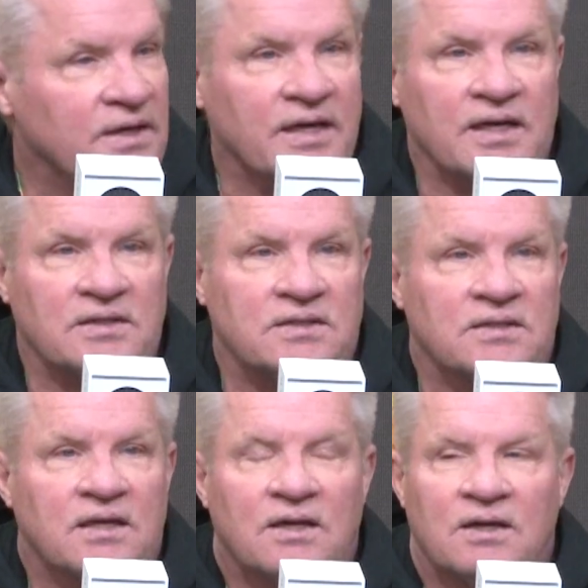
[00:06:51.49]

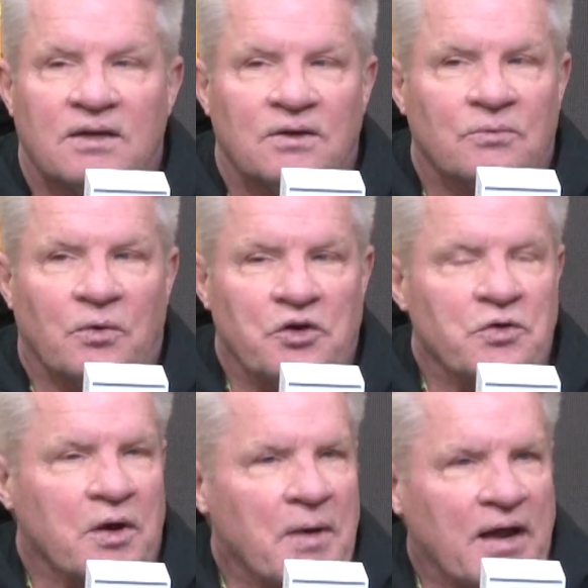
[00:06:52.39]
It's when
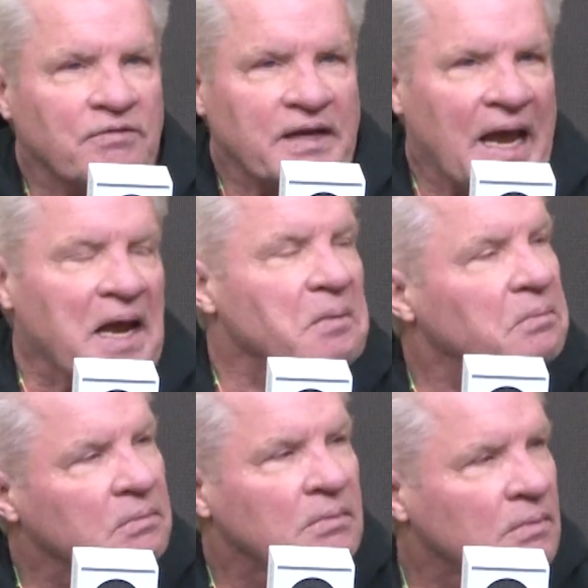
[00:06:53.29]
you come out of a
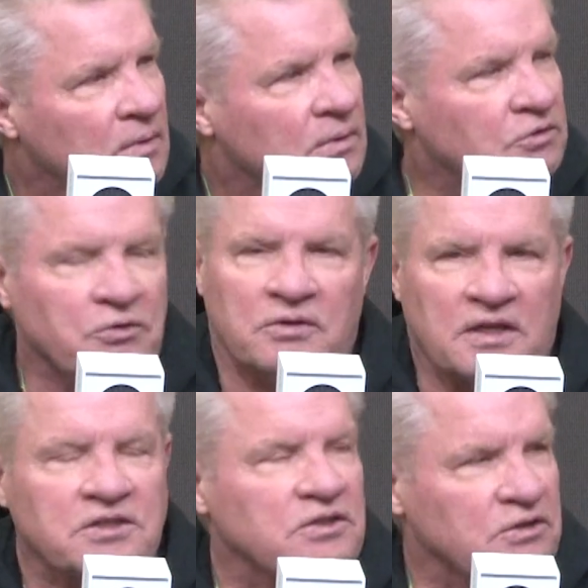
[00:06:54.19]
game, do you
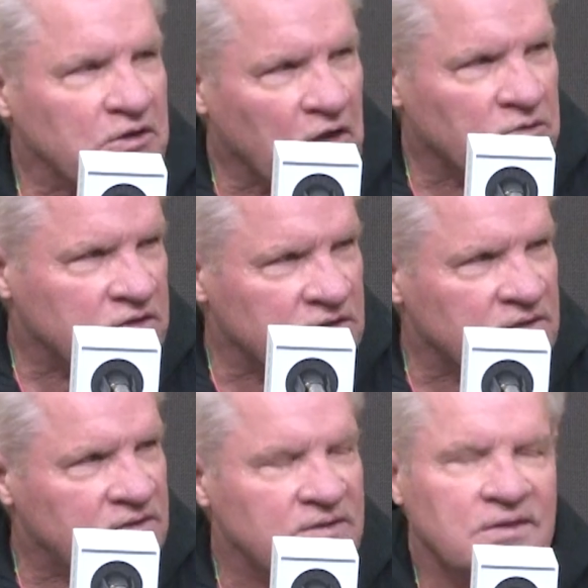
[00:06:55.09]
listen to the
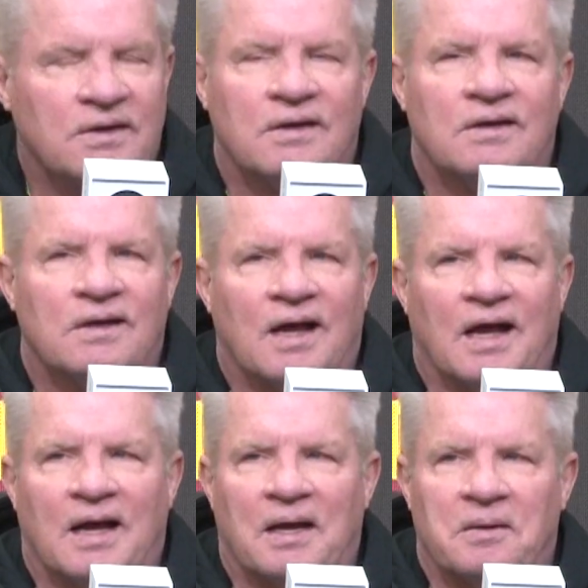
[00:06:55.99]
coaches?
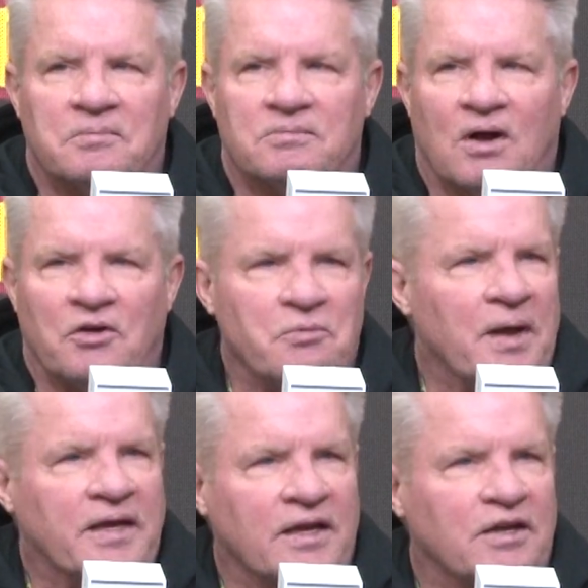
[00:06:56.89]
Are you
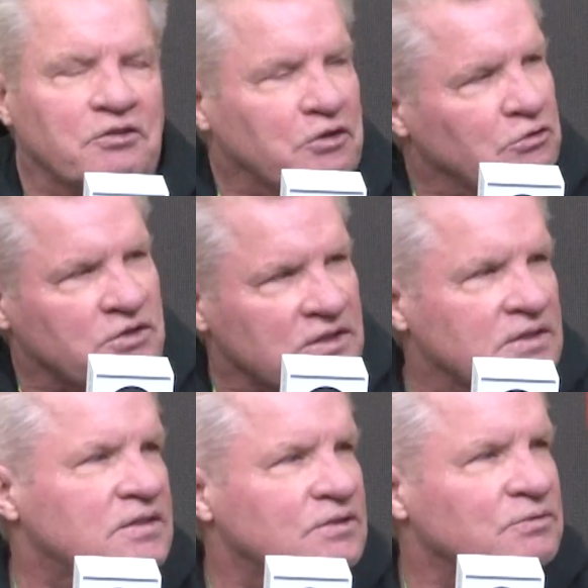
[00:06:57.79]
making
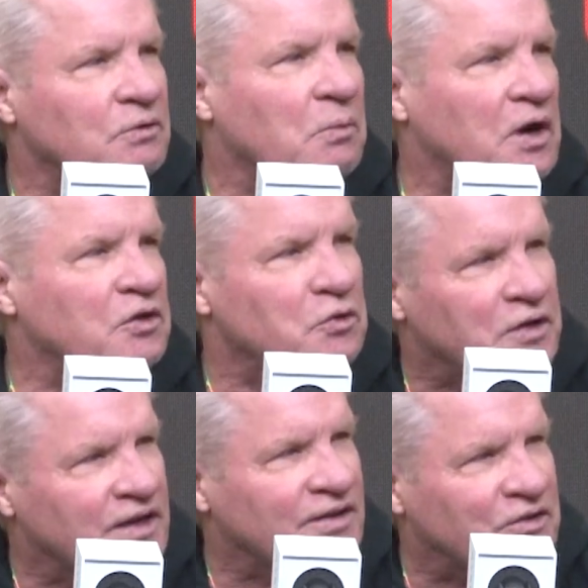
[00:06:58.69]
excuses for what you
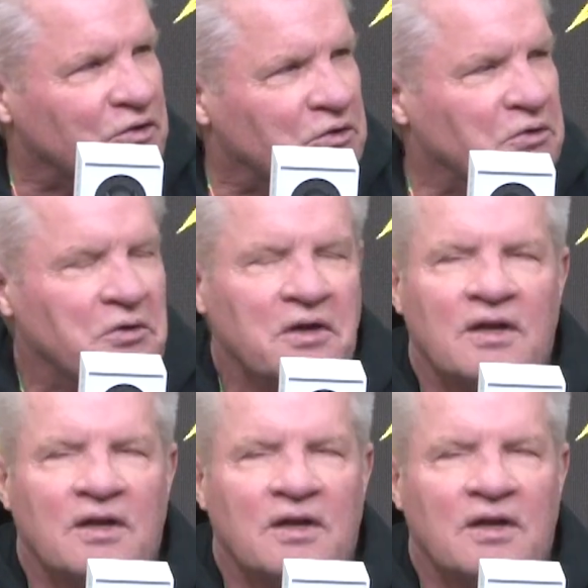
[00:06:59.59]
didn't do?